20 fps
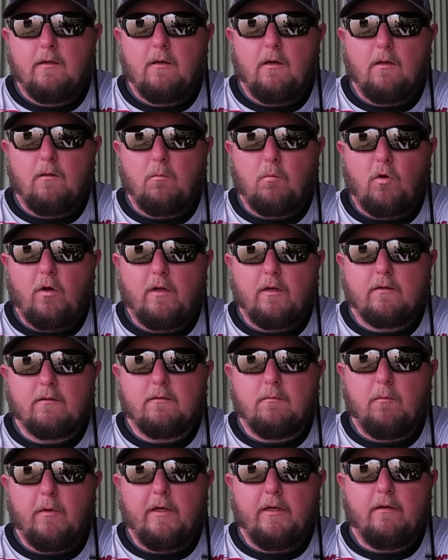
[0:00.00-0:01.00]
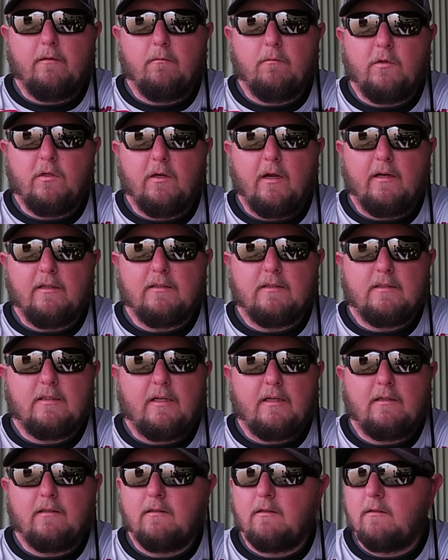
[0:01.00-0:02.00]
All the products are made in the United
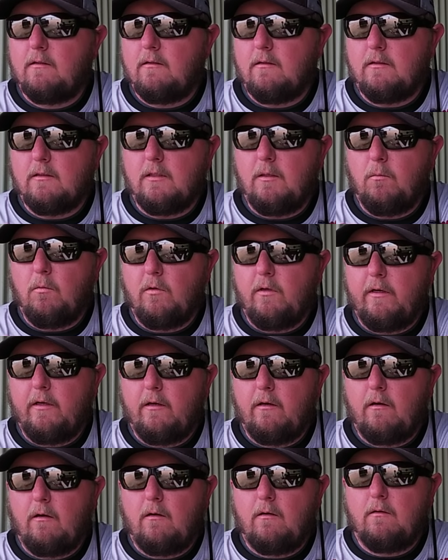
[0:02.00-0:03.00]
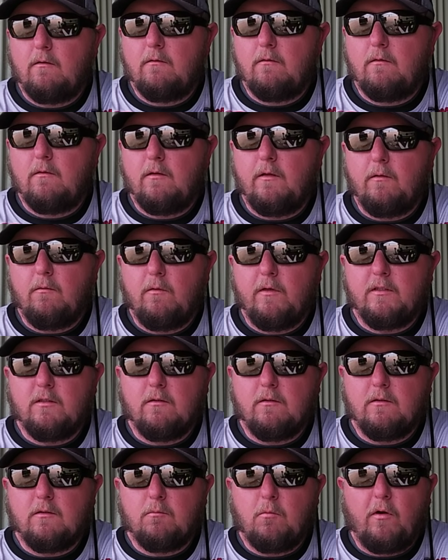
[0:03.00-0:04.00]
States, assembled here in
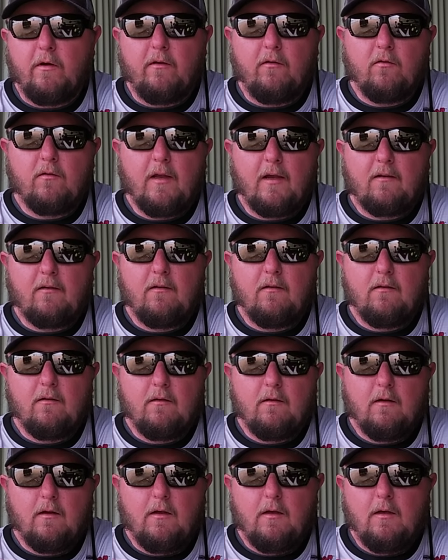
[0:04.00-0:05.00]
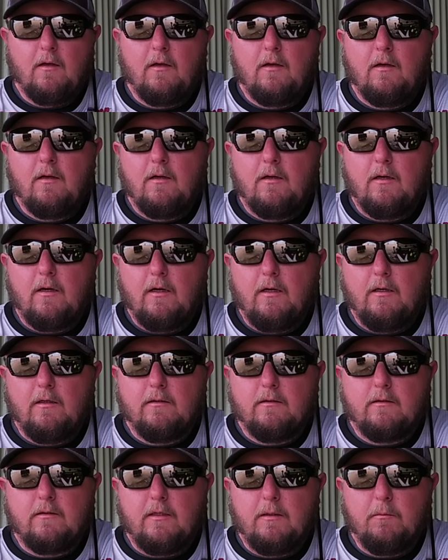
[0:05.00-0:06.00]
Richland Springs, Texas.
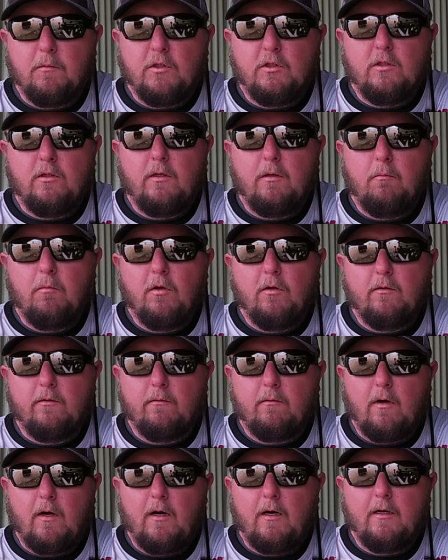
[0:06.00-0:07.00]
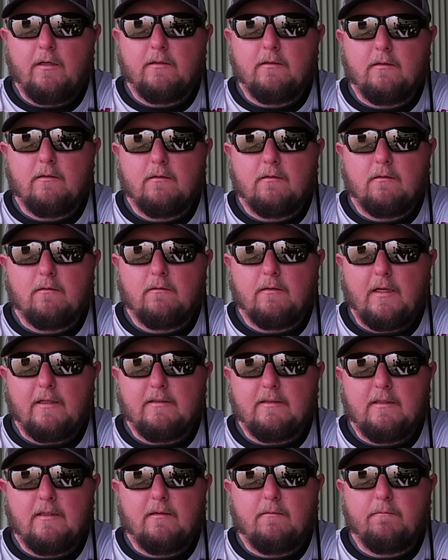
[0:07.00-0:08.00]
It's Tim and Judy building the rods.
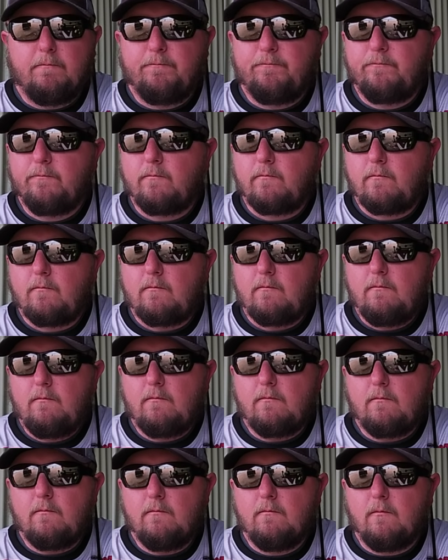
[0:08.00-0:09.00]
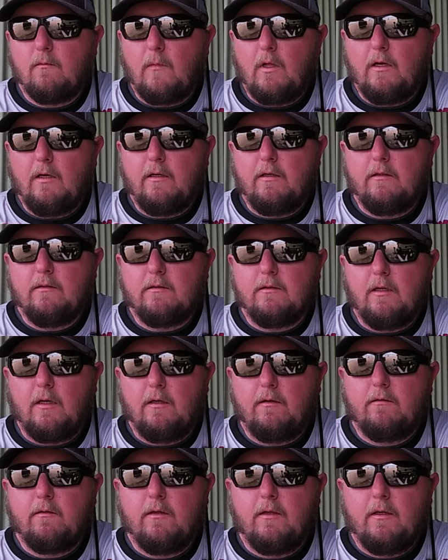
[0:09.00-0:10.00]
That's it. It's
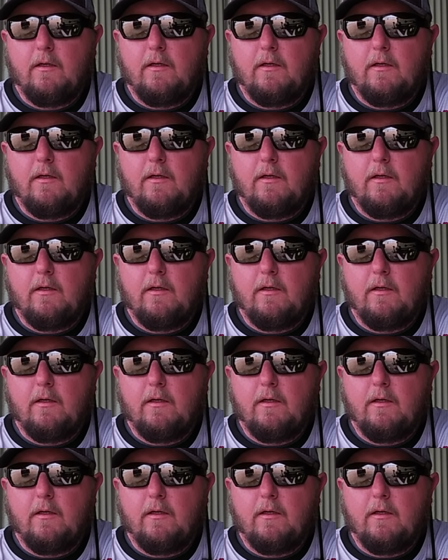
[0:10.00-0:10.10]
not